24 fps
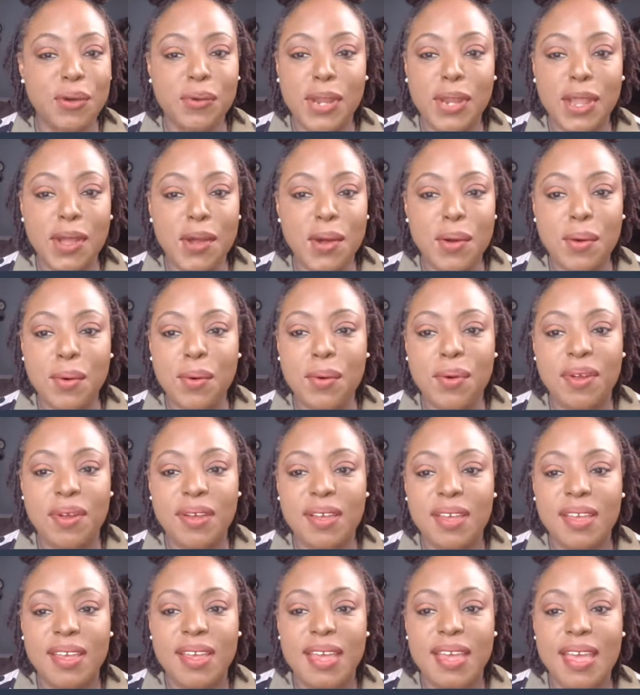know.
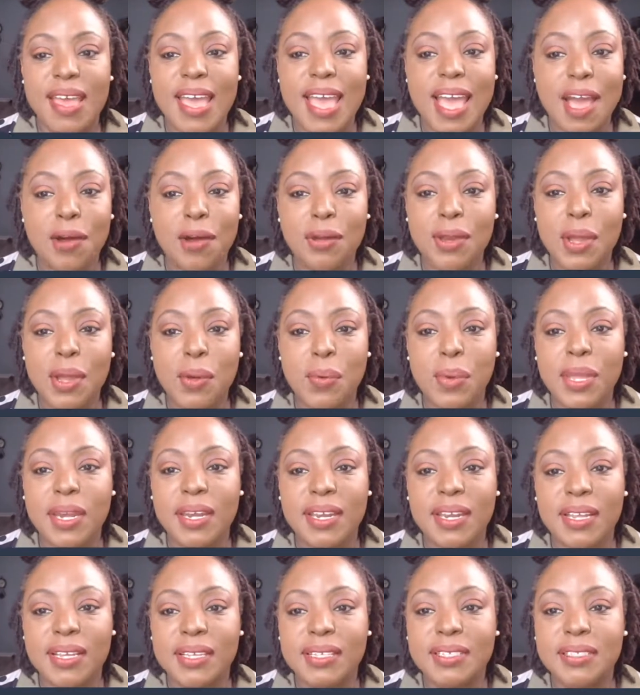I don't know what it
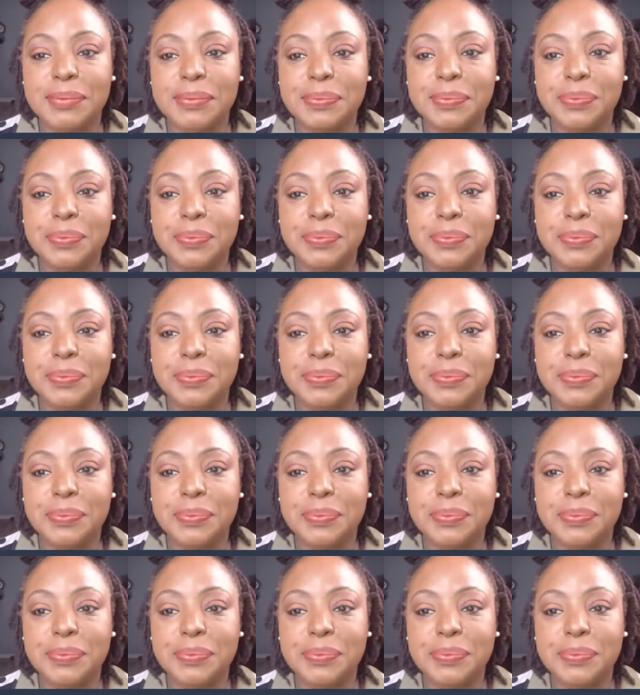is.